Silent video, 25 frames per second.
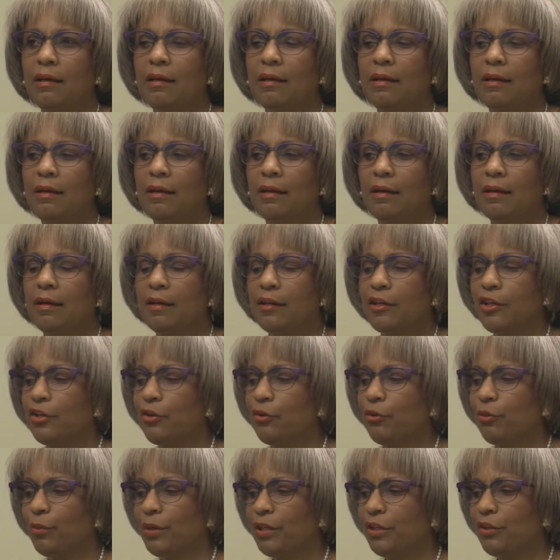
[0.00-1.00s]

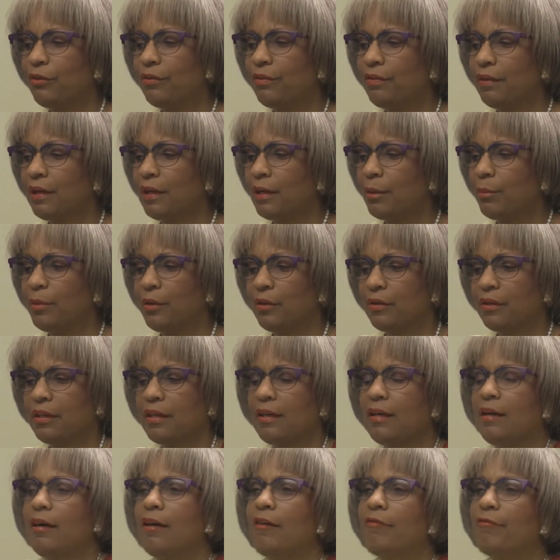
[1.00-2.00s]
when you think about
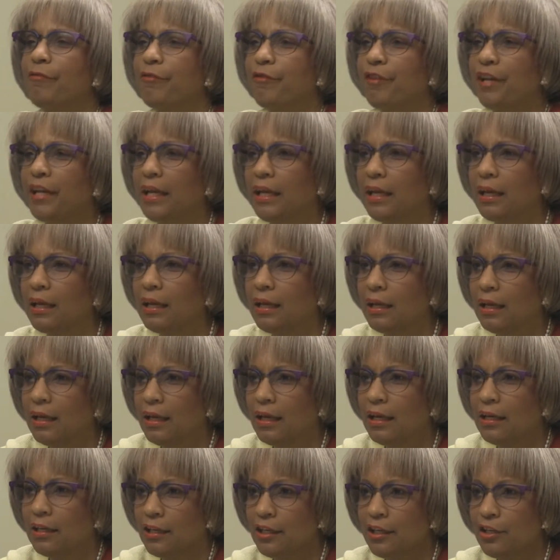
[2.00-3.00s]
covering
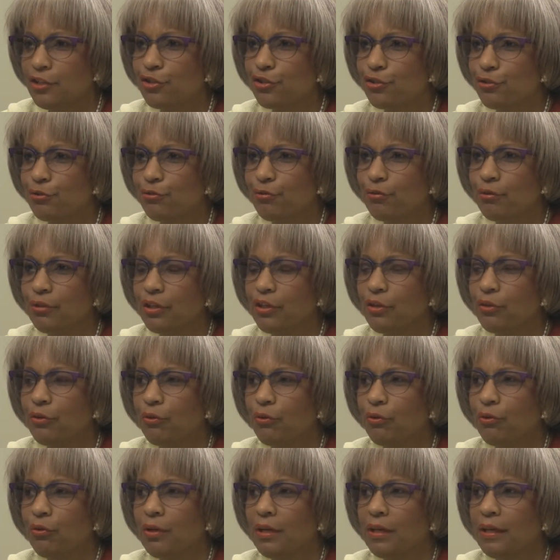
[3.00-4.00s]
an issue,
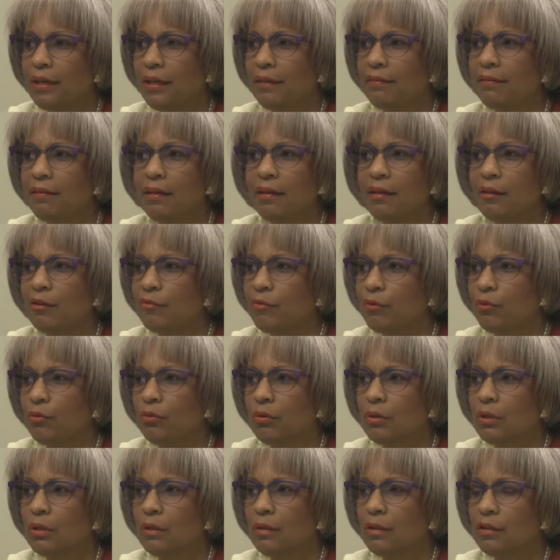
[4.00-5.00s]
and I think of
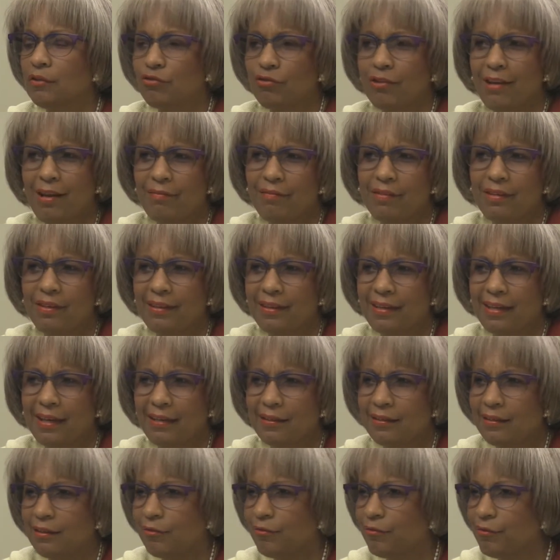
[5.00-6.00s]
all the travel that
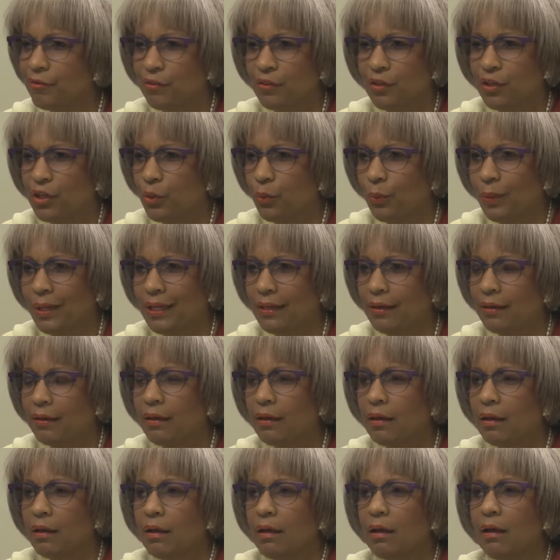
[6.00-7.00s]
I did for the UN,
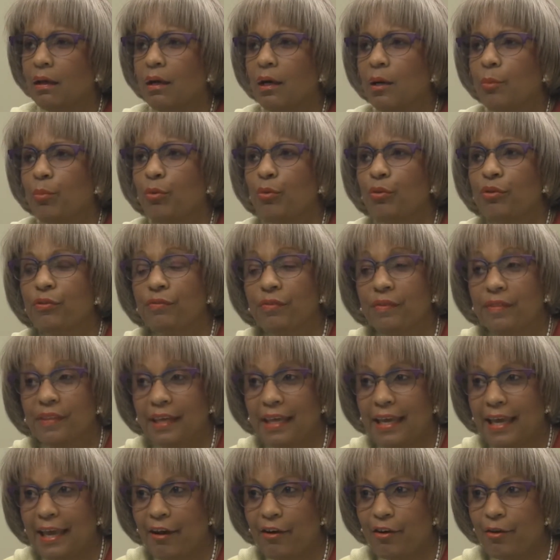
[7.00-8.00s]
both for
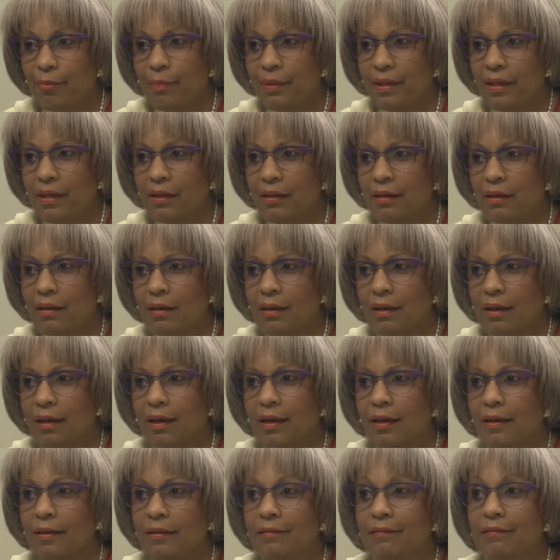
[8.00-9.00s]
the Caribbean
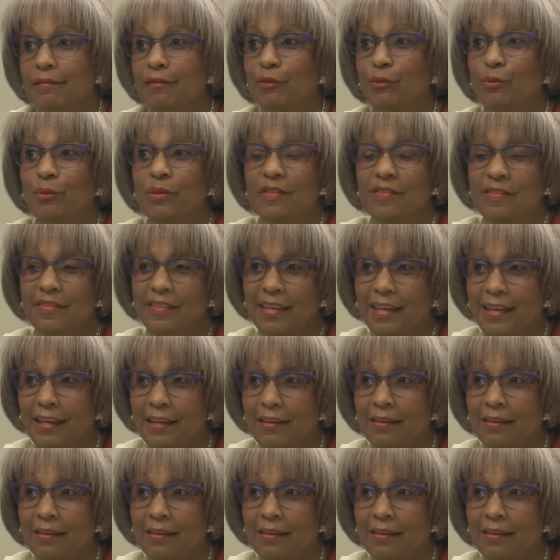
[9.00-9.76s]
and towards the